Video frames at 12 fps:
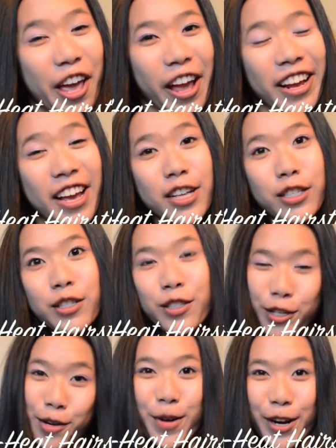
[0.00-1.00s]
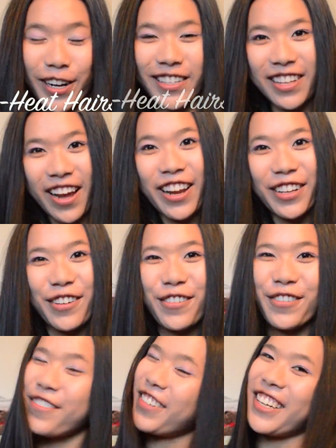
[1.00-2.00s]
a super exciting
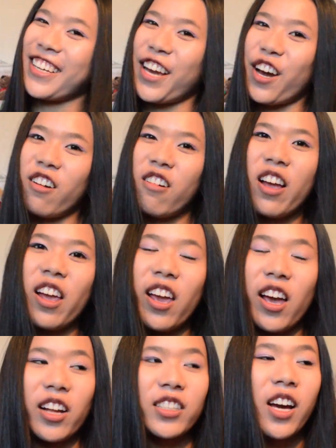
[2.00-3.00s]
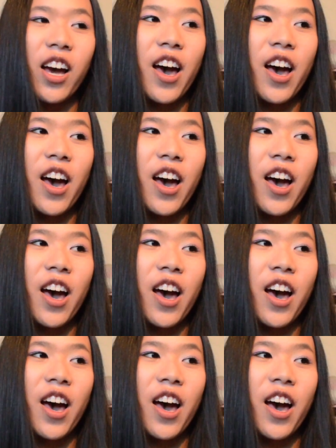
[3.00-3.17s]
video, and